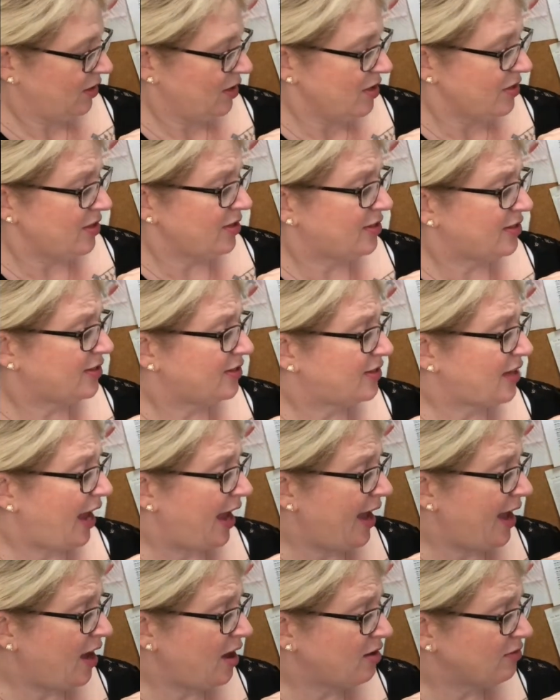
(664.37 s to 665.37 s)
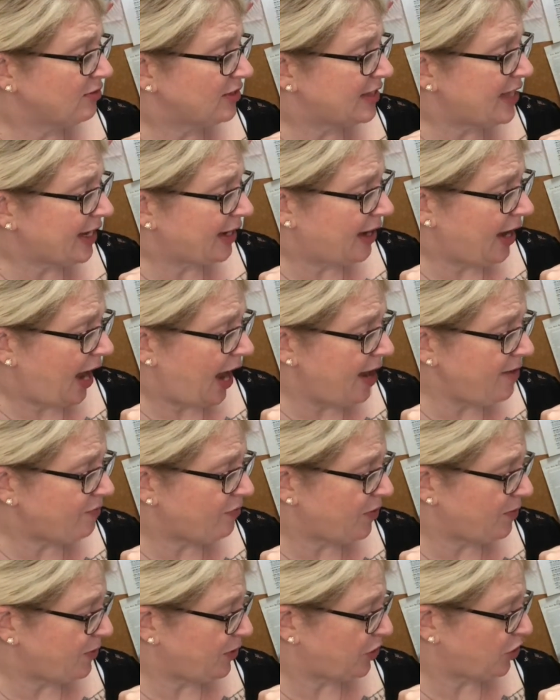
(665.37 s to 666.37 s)
the sounds that came
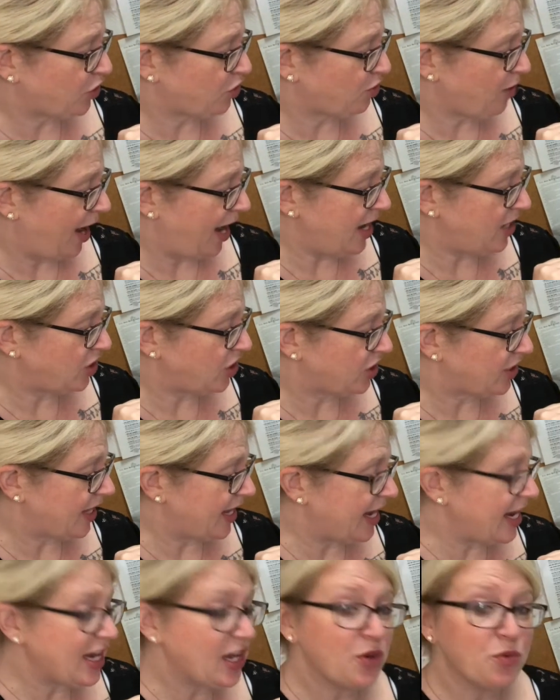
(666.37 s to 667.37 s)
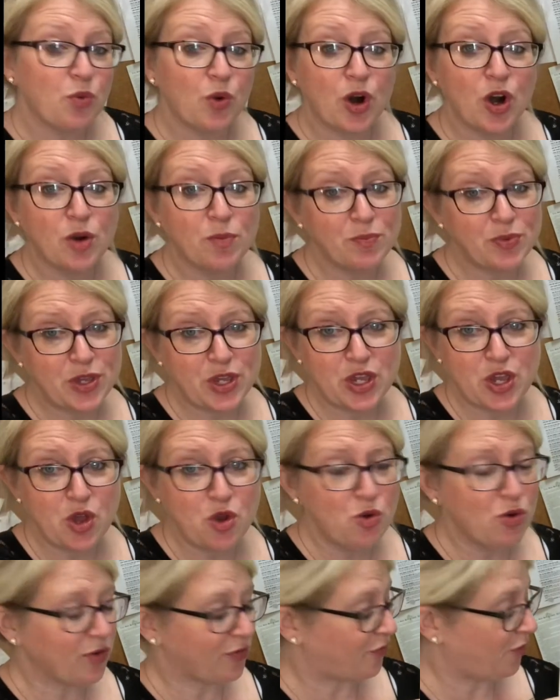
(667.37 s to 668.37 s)
from the strange thing were
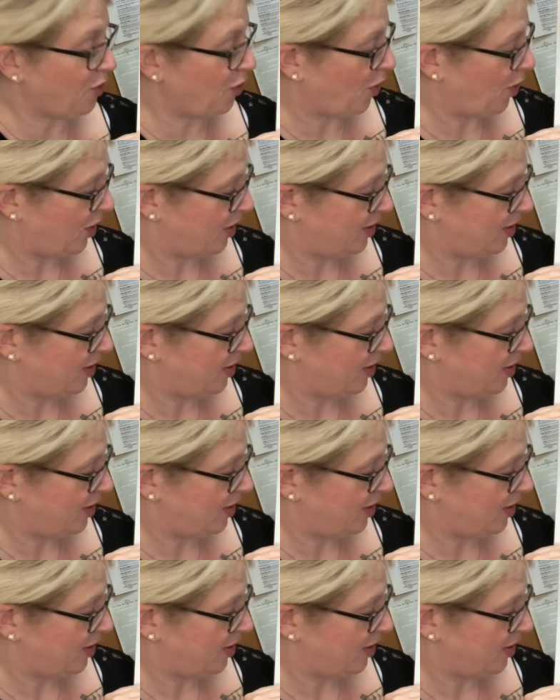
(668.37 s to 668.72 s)
beautiful,